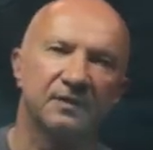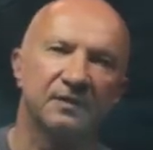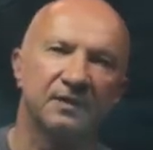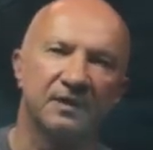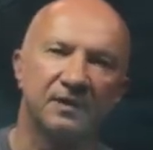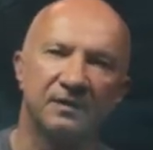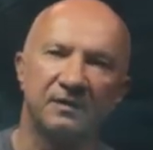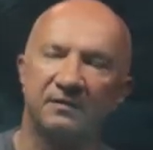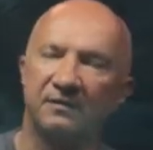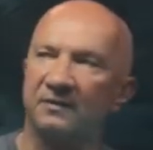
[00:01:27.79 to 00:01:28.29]

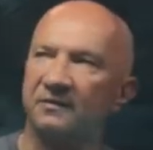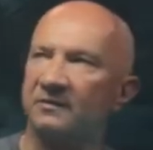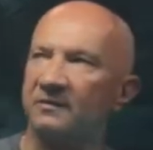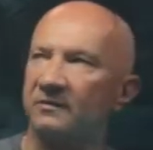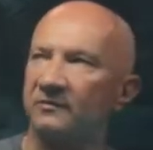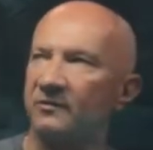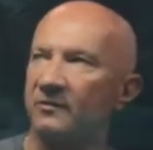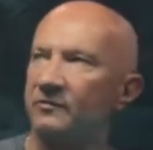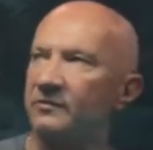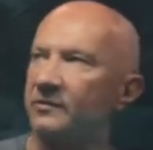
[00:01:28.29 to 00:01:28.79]
are either
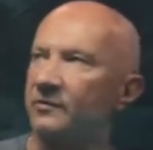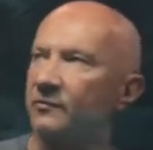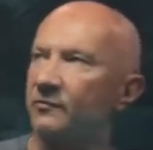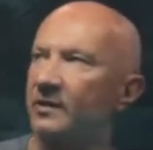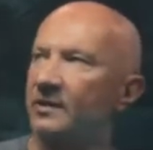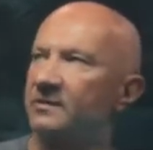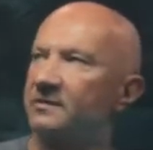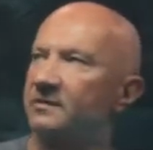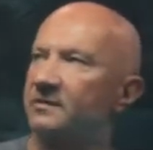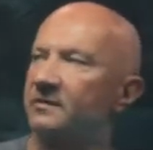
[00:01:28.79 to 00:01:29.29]
zeros or
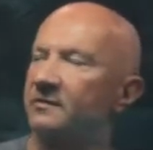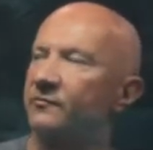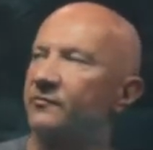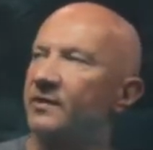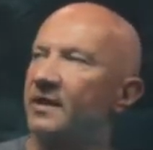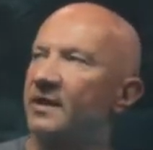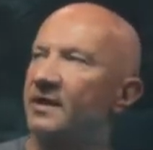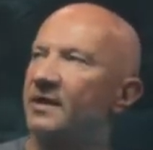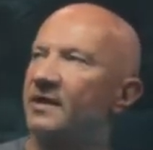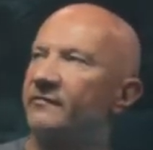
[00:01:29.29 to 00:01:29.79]
ones. So
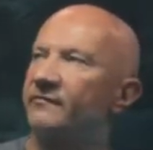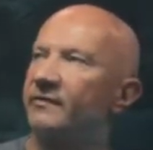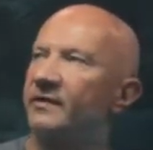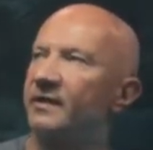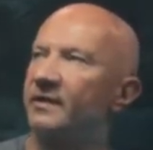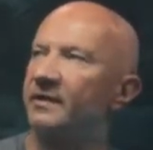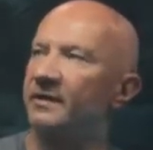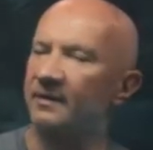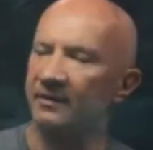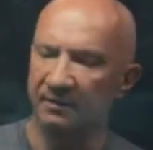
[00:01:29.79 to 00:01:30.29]
we are having
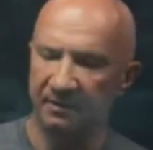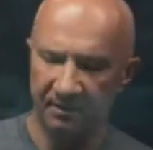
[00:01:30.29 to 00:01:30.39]
a